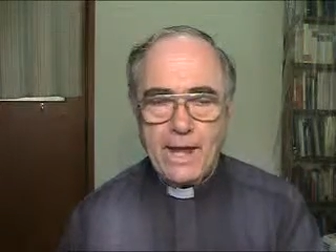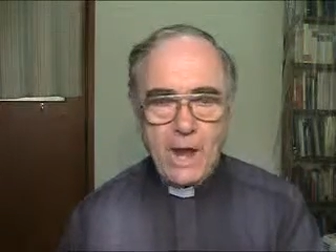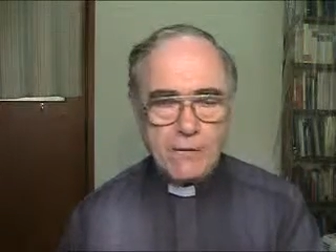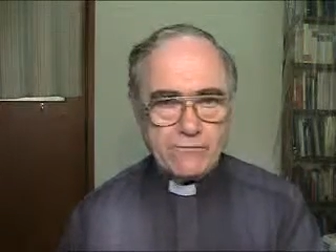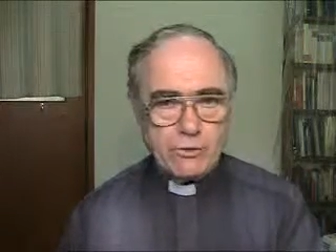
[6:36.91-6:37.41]

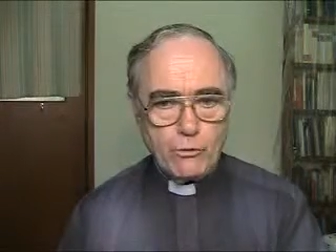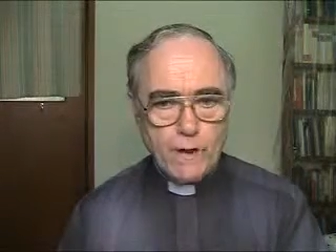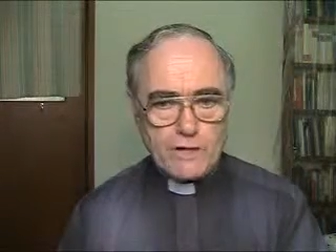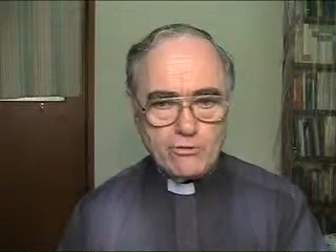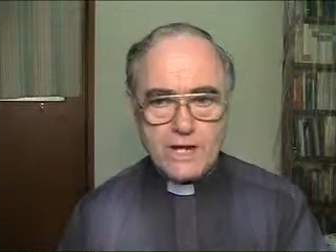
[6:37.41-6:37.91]
However
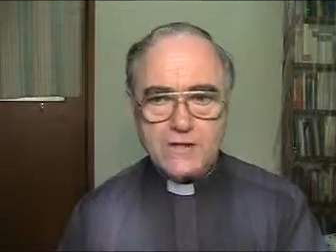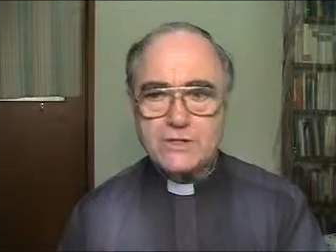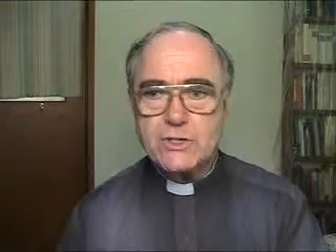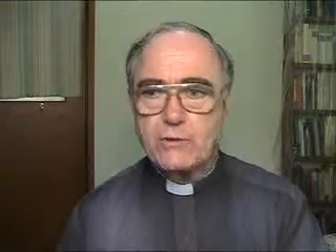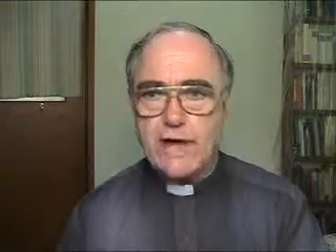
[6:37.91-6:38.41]
great
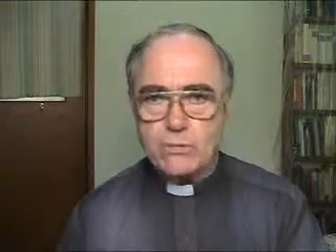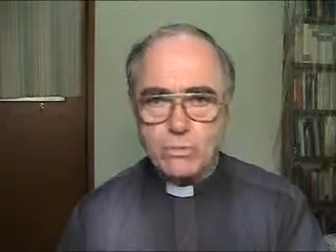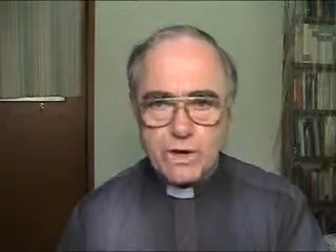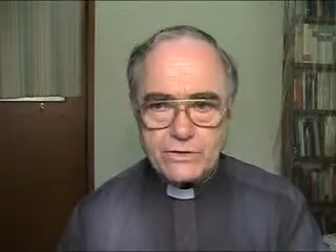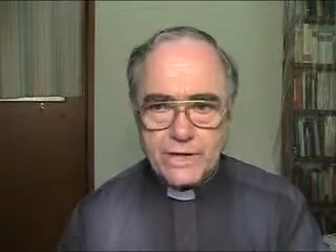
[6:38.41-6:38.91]
Jesus
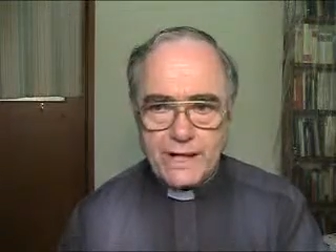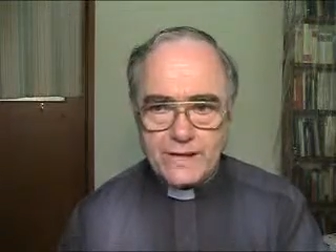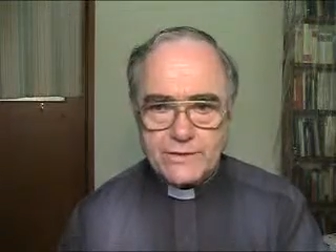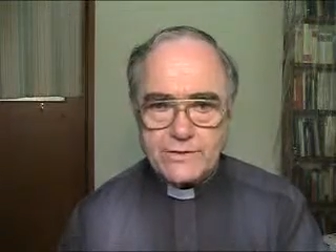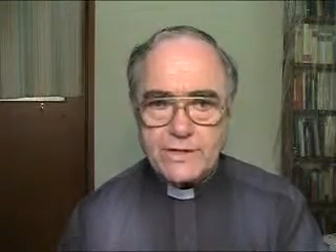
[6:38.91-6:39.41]
Christ was and
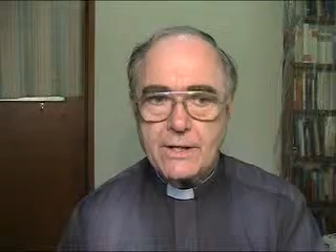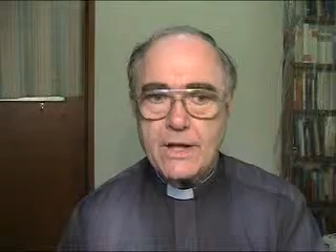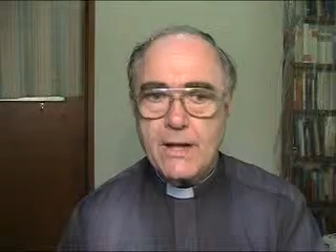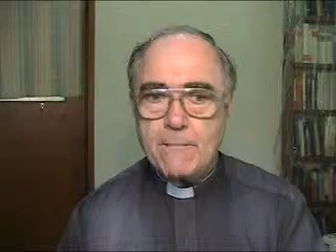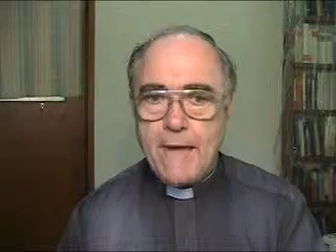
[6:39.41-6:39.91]
is,
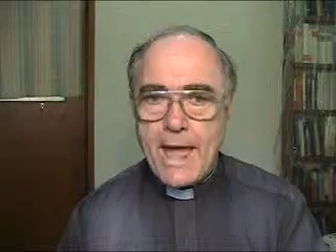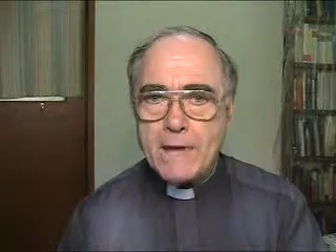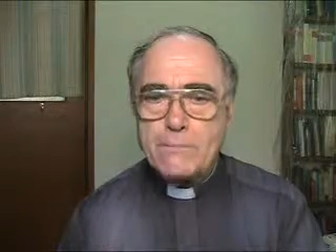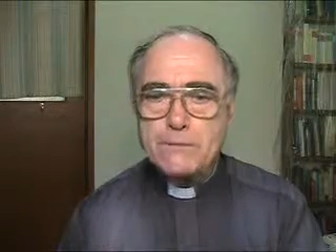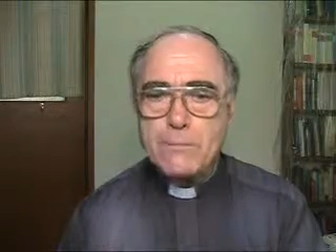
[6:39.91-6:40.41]

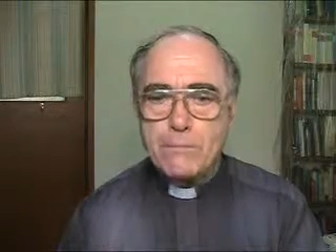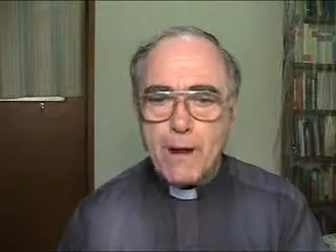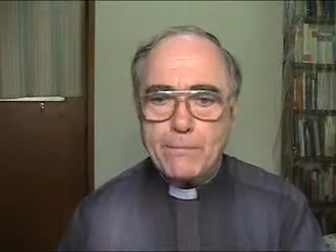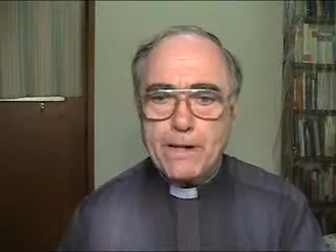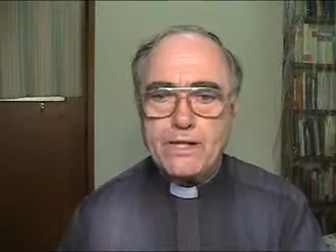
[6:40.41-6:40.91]
man must be
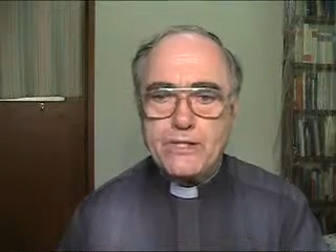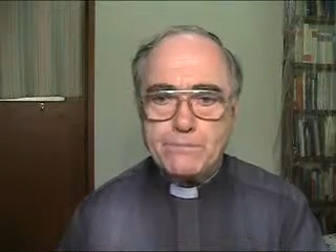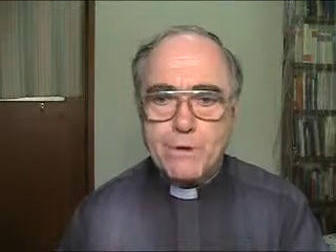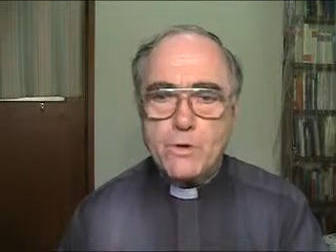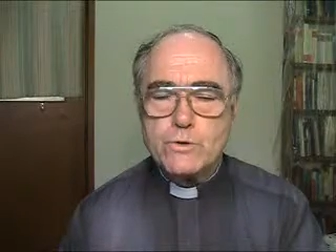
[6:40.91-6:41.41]
properly
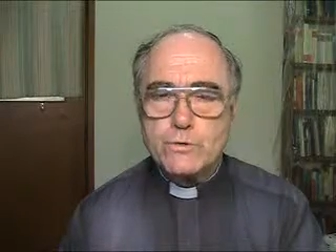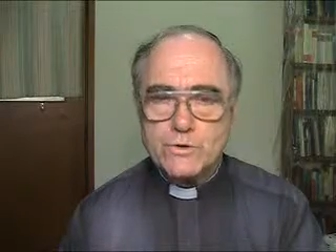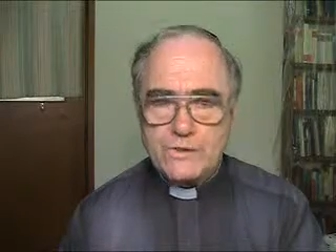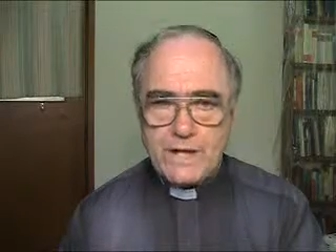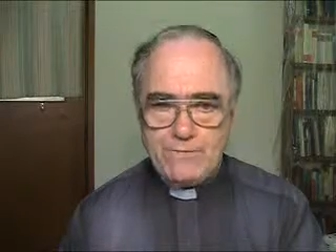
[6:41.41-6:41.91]
disposed to
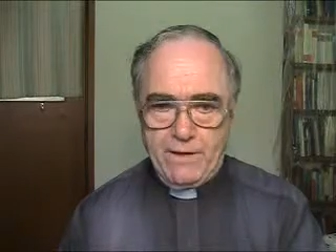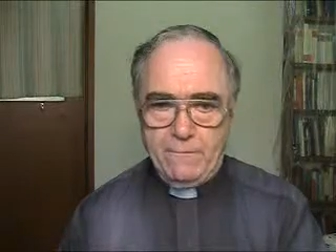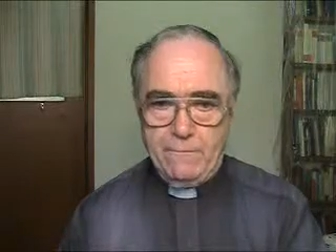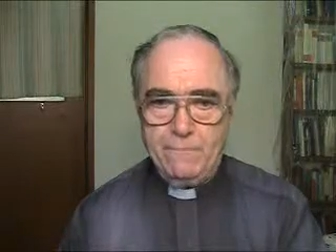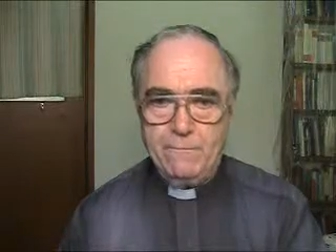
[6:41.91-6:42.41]
receive him.